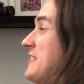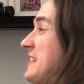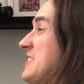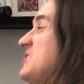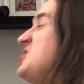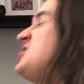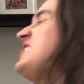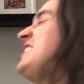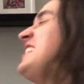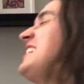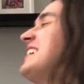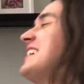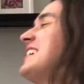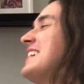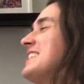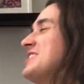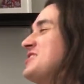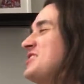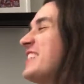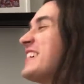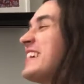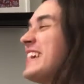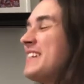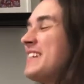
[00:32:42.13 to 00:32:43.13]
and she
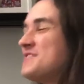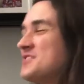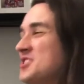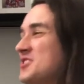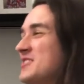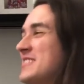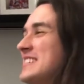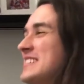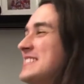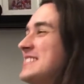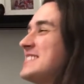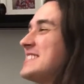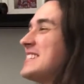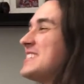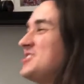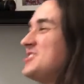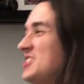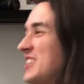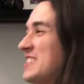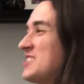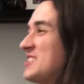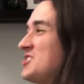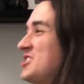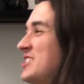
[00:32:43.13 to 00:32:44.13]
gives you this
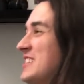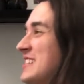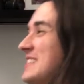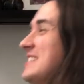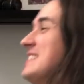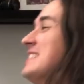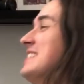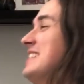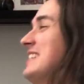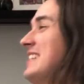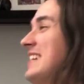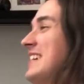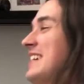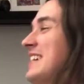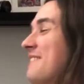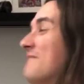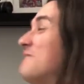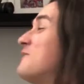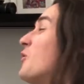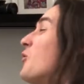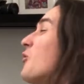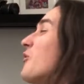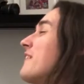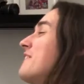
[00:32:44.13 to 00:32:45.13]
suggestion
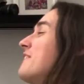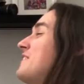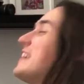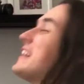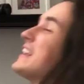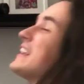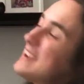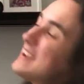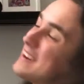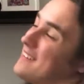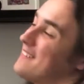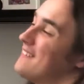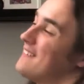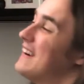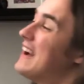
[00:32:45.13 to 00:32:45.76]
for a video.